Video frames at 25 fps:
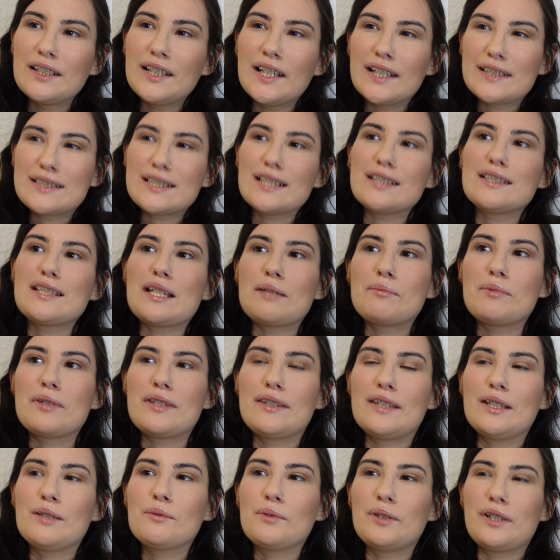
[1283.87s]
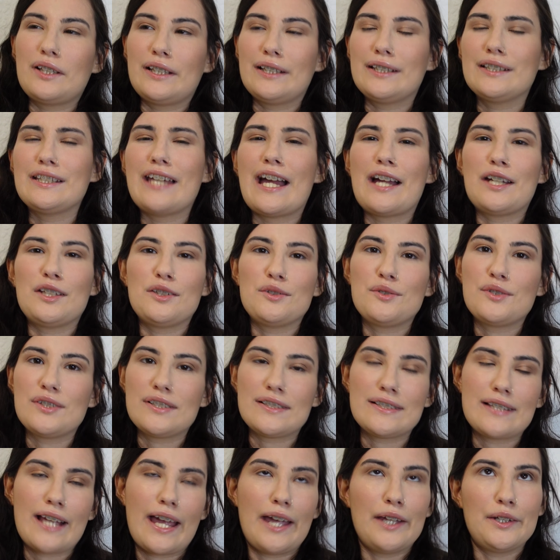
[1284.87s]
it's that type of thing where like, yeah, you
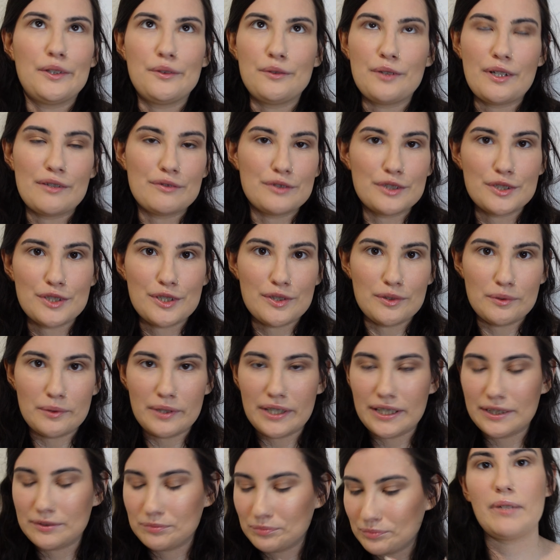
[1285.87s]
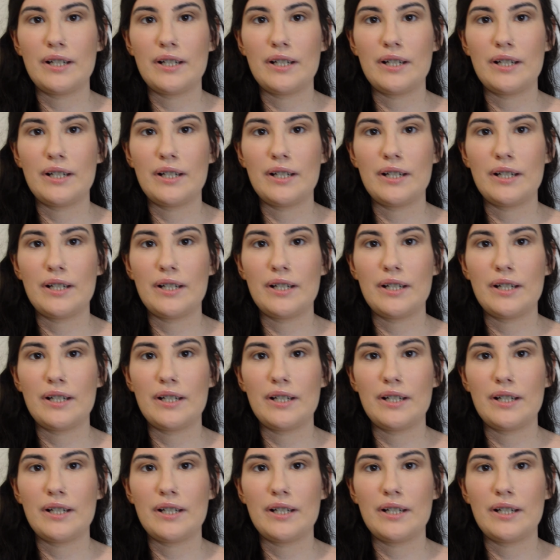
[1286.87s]
just say it and you never do it.